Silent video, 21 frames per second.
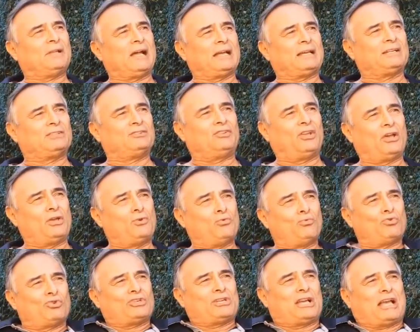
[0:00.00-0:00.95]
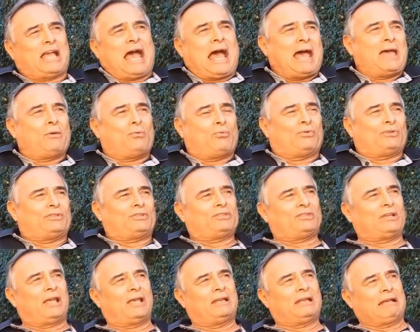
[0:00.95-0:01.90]
I could tell you what a guy would
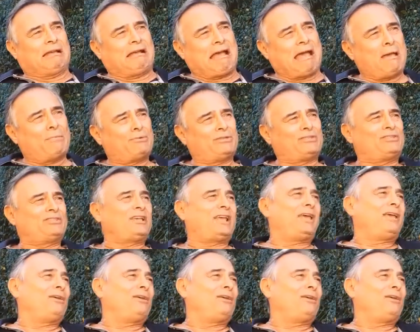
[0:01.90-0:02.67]
say. The guy would say,